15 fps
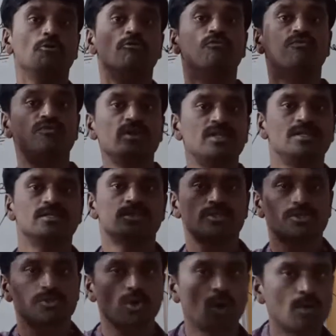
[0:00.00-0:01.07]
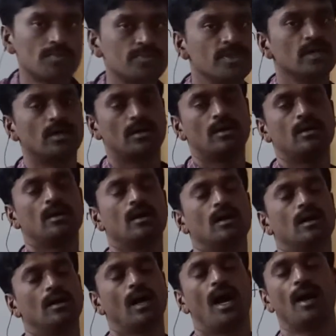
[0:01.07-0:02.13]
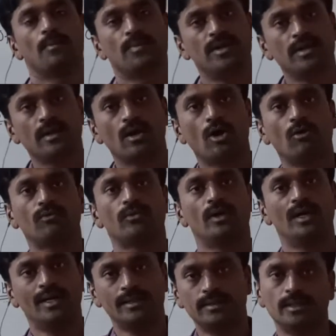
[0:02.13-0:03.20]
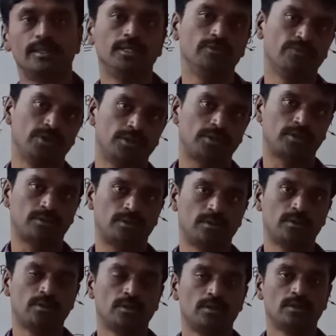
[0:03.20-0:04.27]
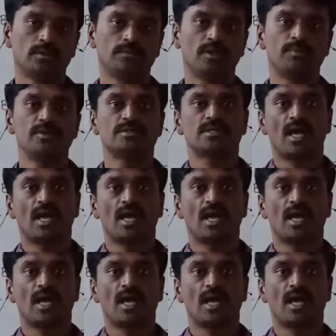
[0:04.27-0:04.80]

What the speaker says: will stop the happening of other event. That means